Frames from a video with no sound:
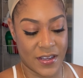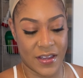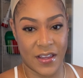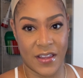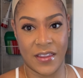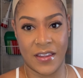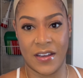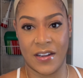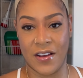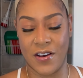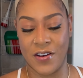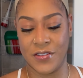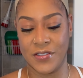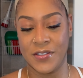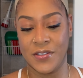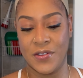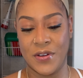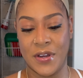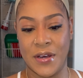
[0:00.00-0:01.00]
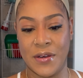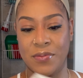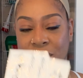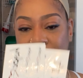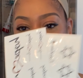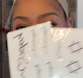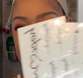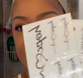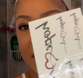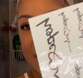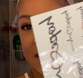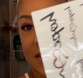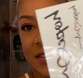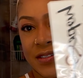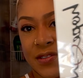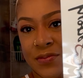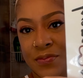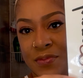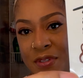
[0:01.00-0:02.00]
And then it also comes with like
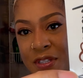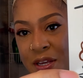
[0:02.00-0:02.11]
some